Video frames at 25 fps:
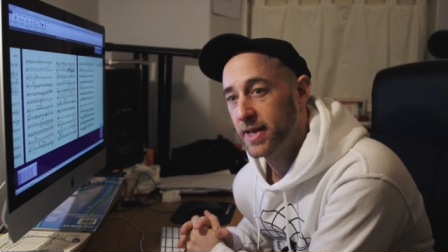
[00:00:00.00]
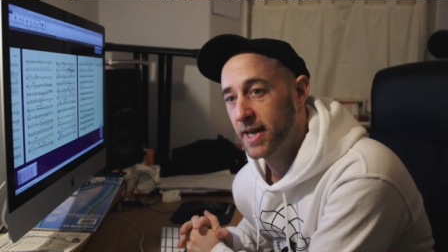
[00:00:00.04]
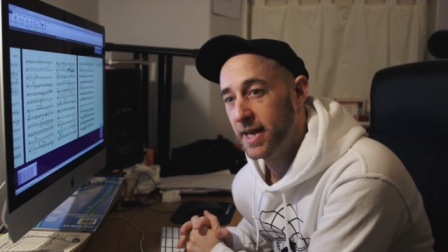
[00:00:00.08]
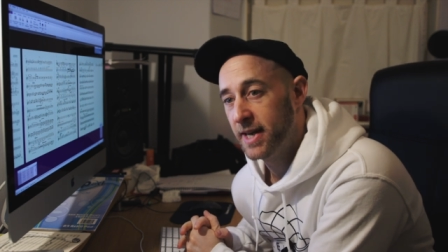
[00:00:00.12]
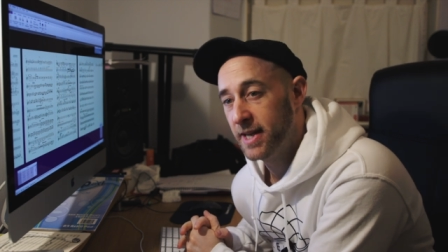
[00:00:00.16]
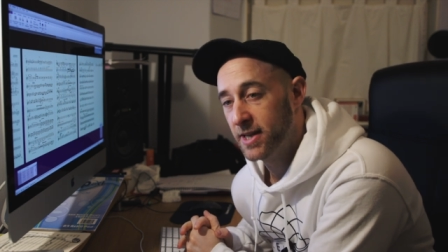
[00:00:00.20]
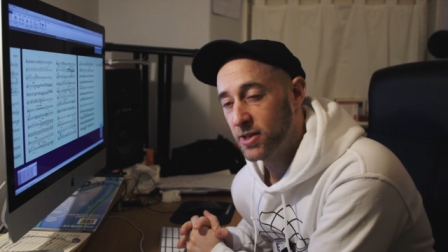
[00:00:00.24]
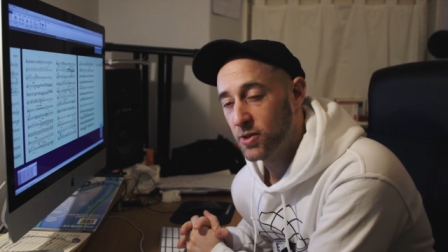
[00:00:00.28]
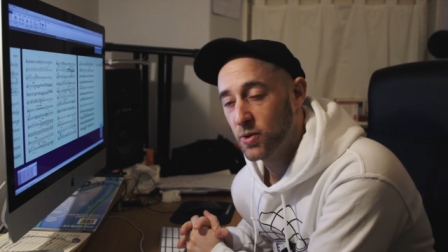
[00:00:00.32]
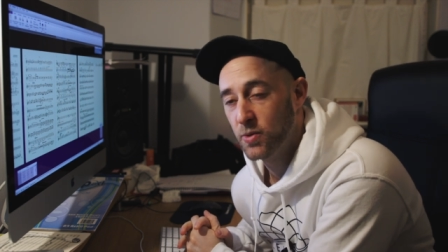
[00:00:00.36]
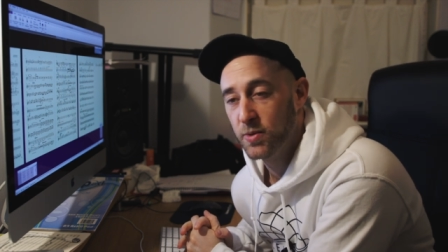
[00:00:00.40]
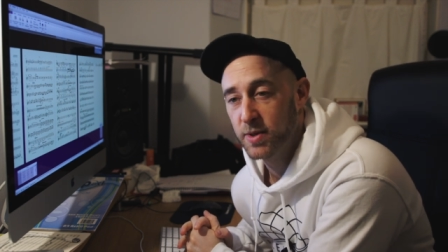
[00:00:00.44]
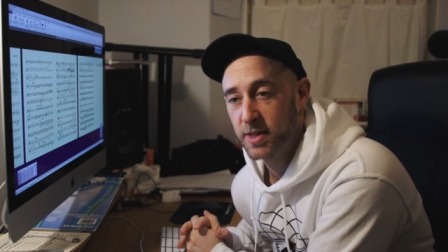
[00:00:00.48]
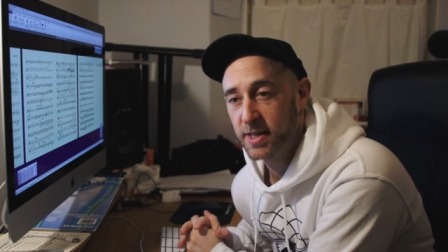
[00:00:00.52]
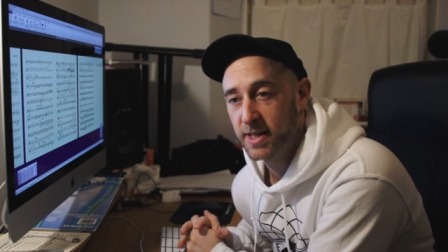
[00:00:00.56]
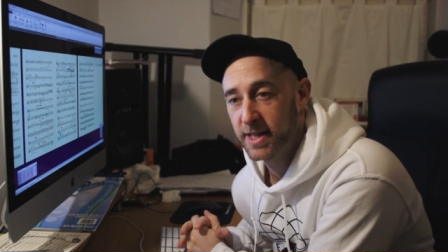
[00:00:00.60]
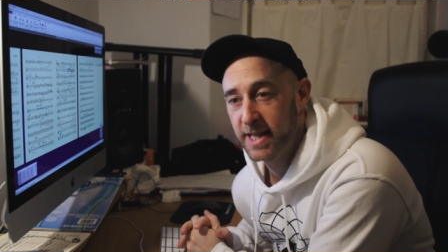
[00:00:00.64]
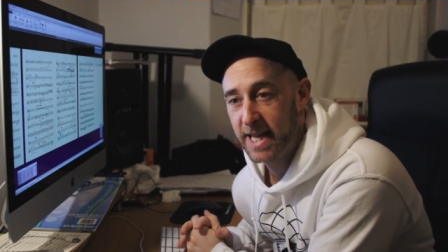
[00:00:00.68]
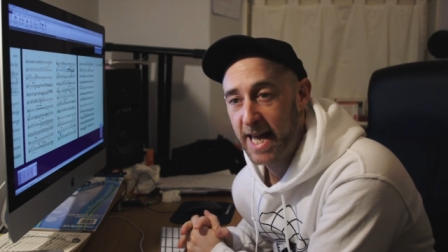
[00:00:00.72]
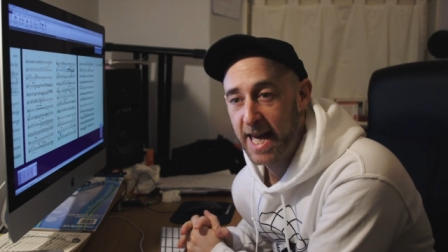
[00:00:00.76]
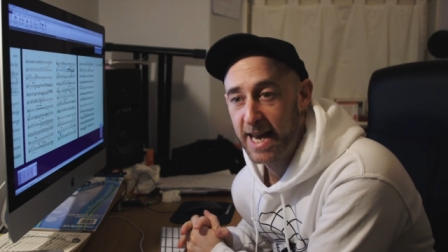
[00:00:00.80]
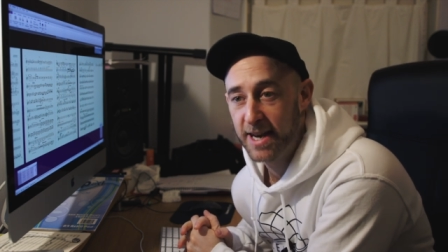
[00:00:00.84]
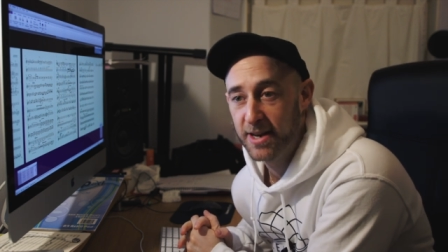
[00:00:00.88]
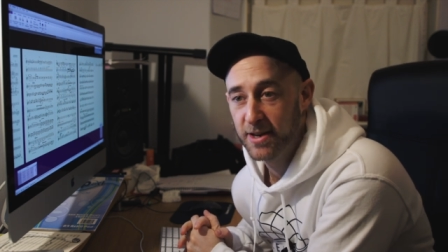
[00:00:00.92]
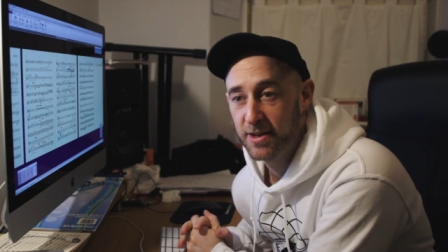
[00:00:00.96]
And it's always at
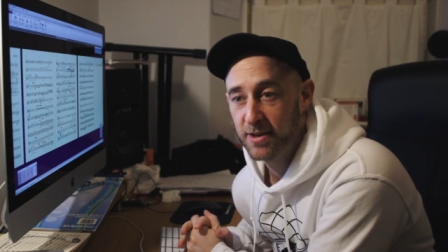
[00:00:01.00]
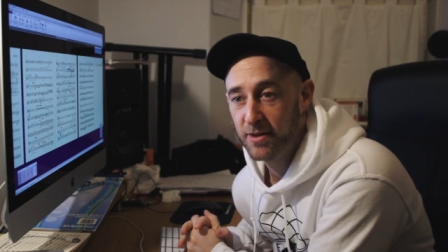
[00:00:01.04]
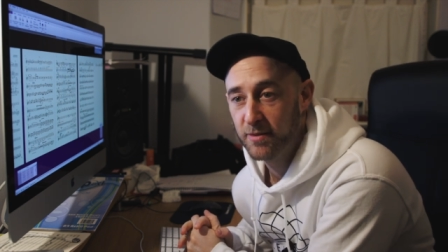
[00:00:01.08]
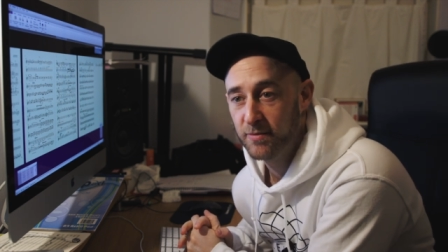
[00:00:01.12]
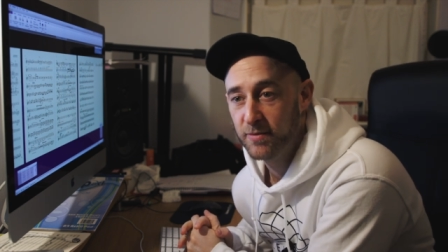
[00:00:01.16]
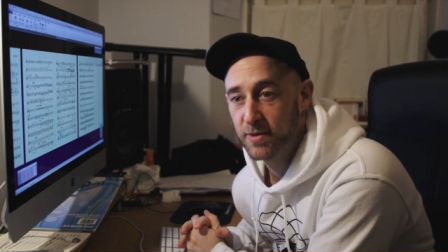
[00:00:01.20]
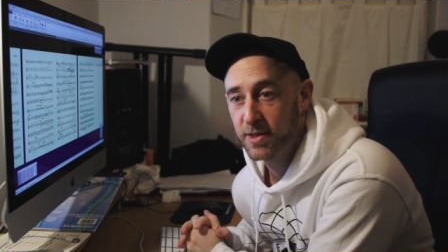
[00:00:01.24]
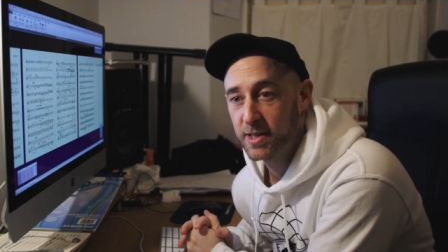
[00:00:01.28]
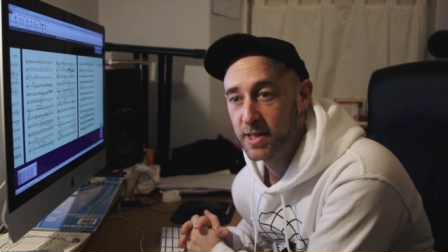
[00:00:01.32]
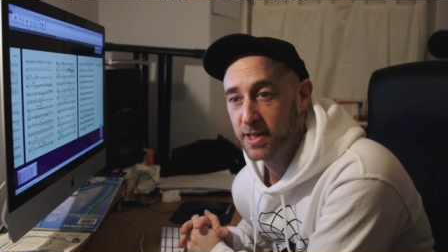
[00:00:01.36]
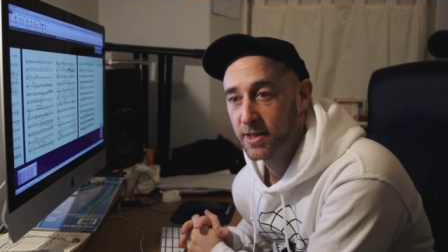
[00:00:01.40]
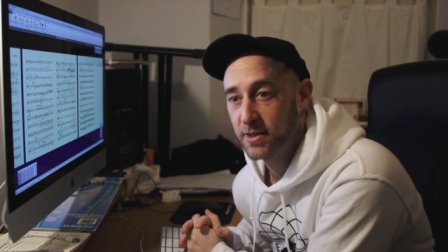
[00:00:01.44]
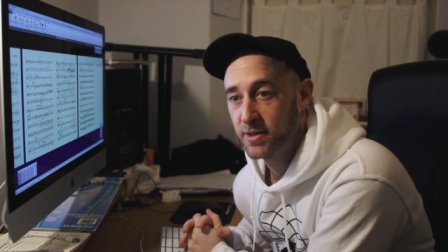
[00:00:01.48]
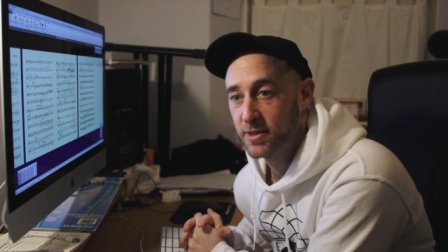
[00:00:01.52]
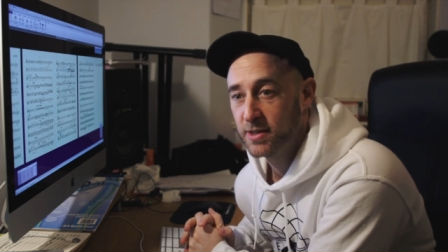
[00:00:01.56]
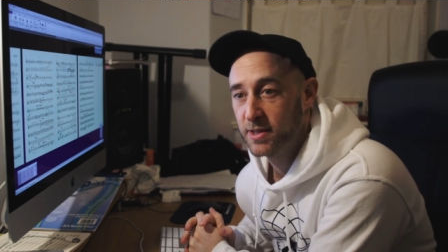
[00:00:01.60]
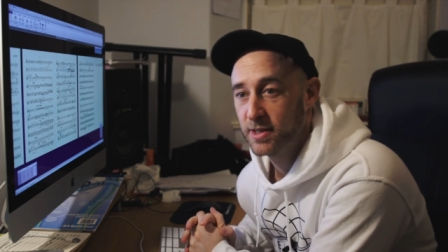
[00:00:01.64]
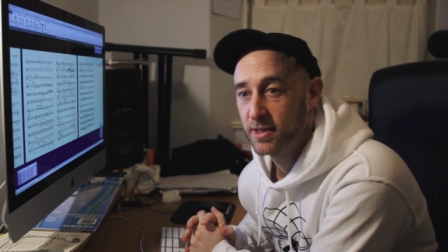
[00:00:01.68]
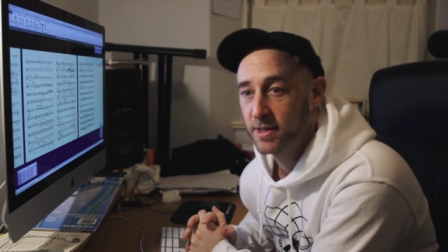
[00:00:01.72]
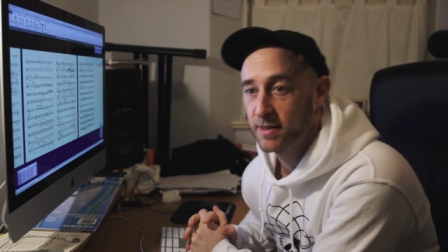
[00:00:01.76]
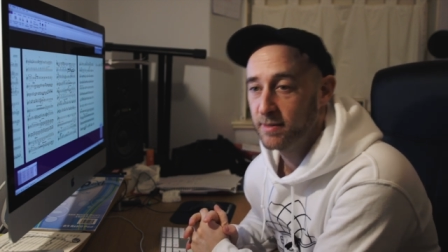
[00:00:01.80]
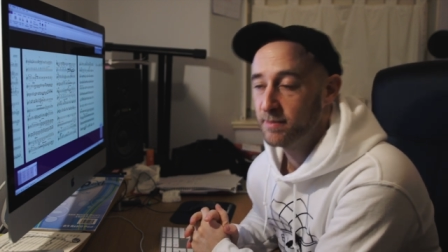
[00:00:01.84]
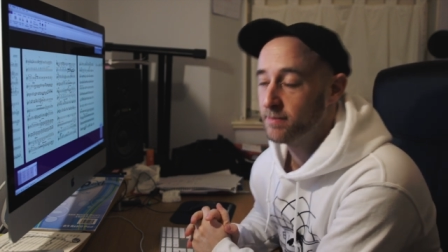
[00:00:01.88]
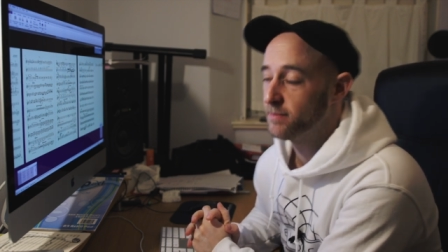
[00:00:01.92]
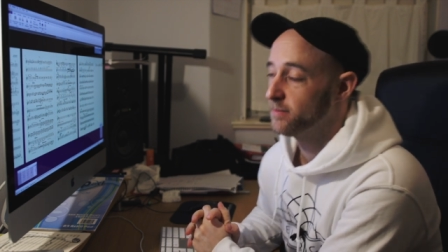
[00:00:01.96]
the end, obviously,
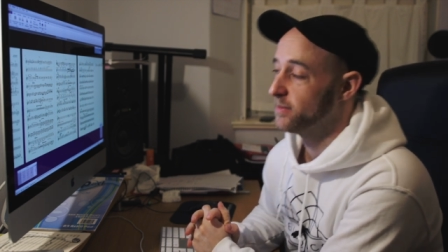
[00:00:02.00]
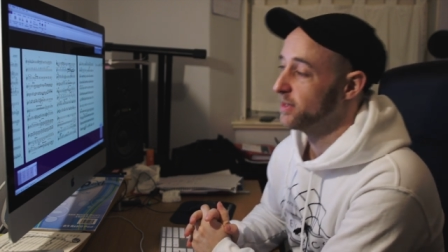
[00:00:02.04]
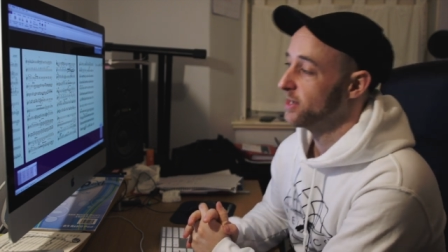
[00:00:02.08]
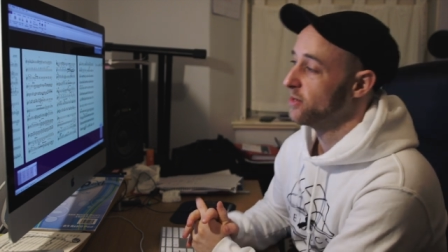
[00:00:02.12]
because the,